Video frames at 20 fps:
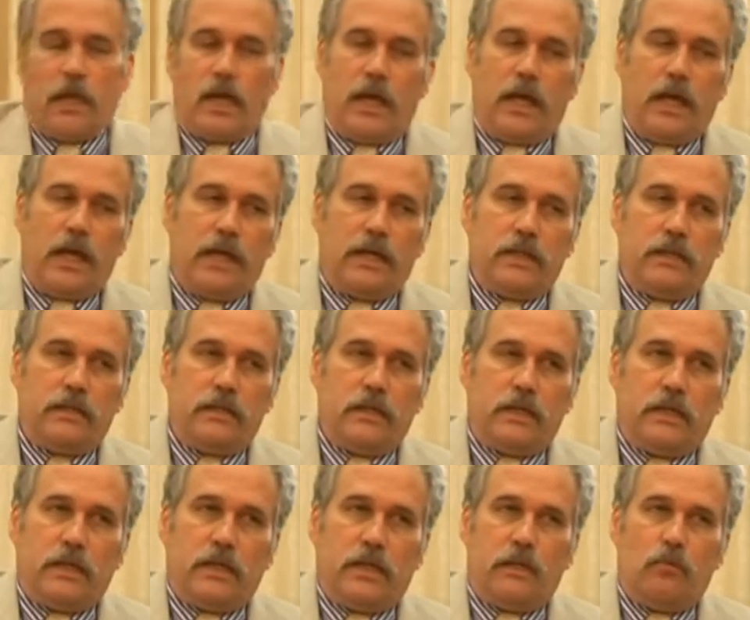And
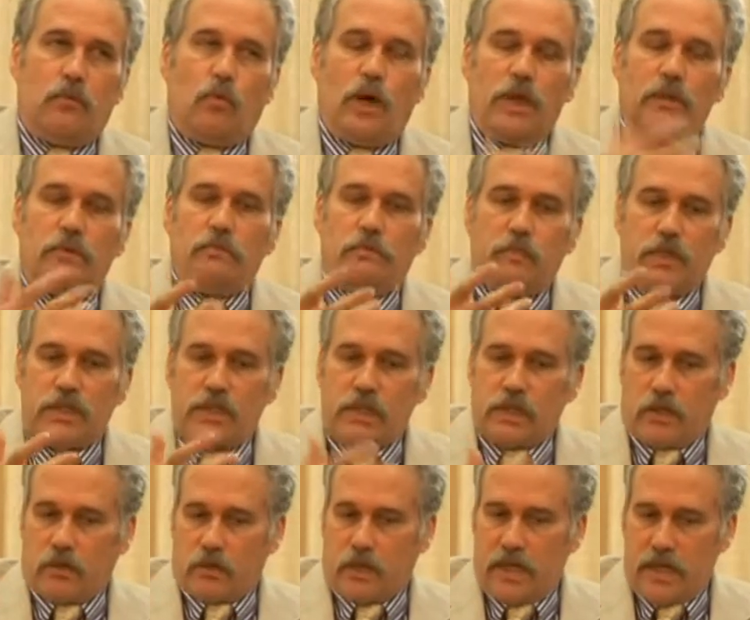in one
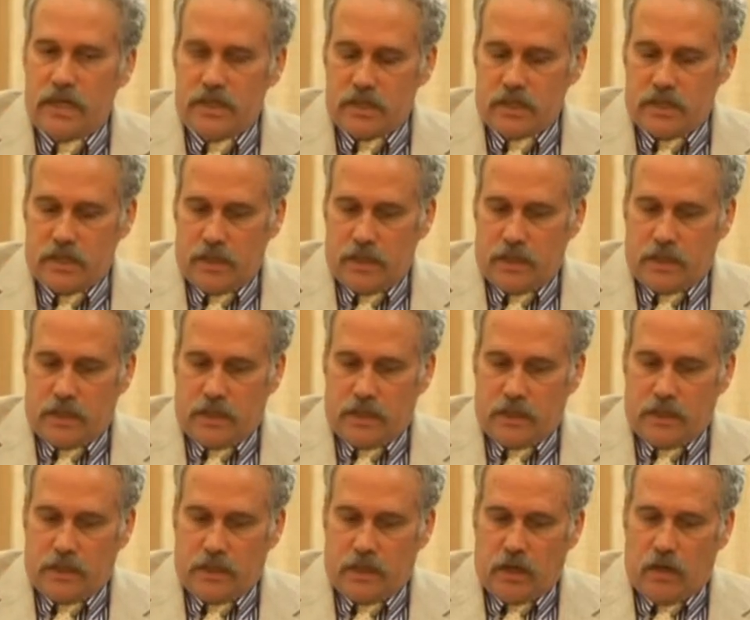particular case,
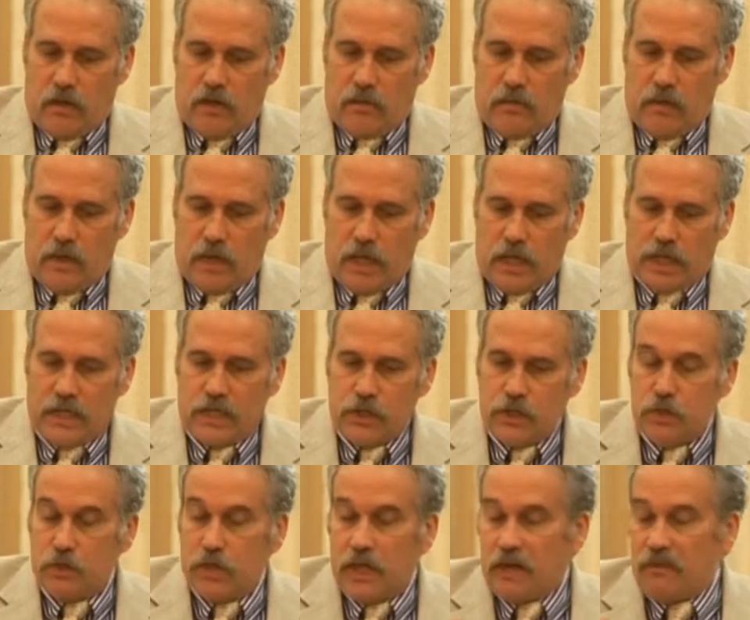an
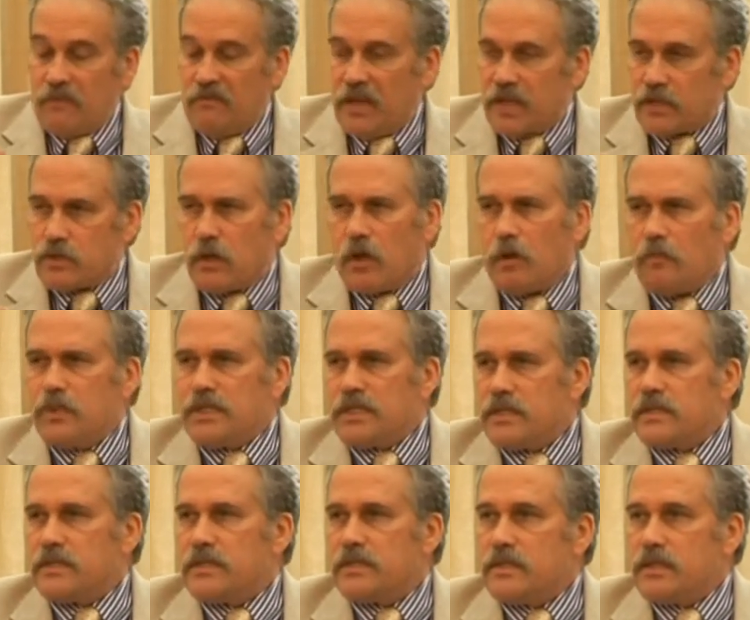issue that affects all
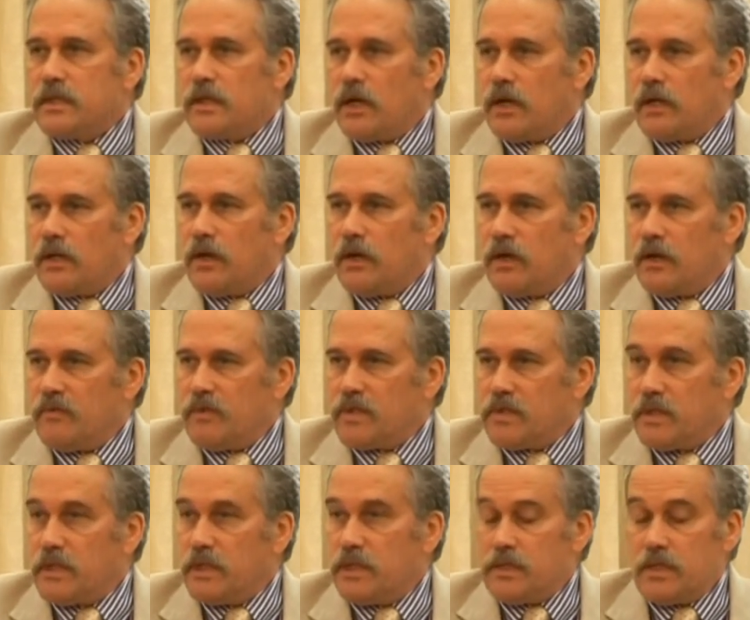businesses in Ghana,
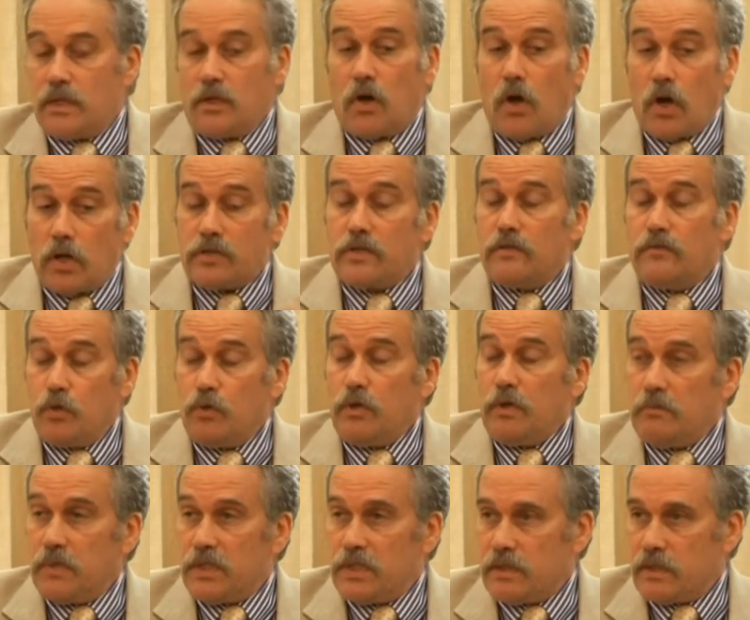obviously, is the cost of
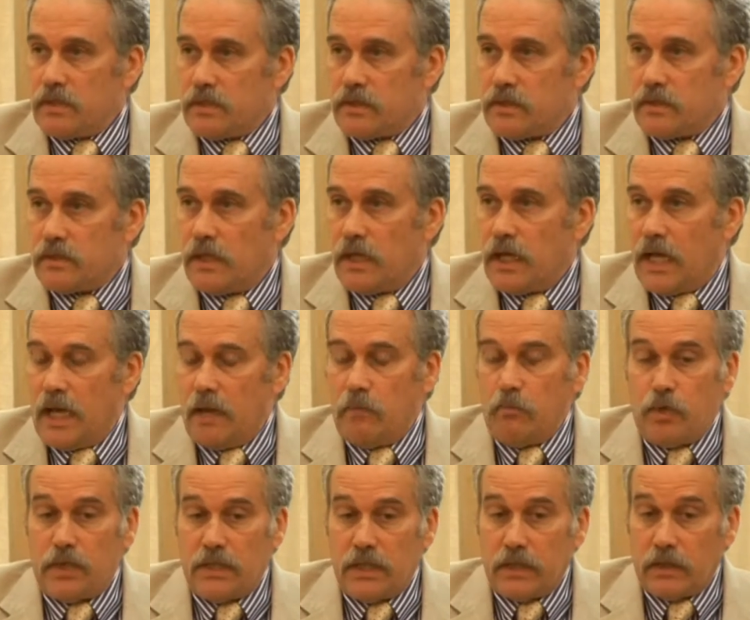doing business, and
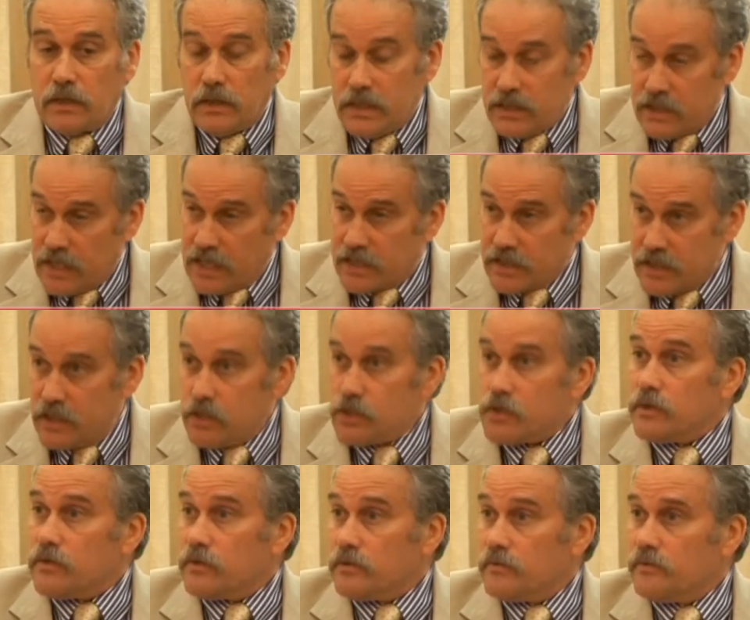particularly
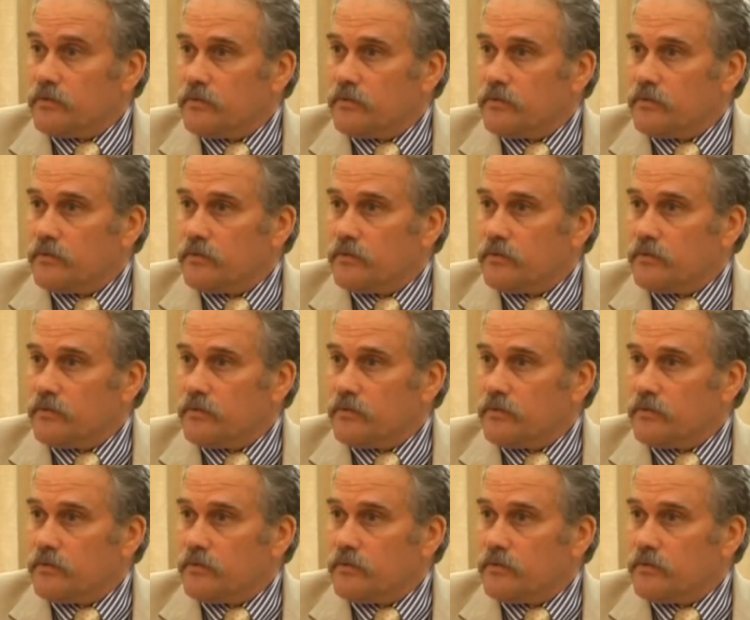taxation.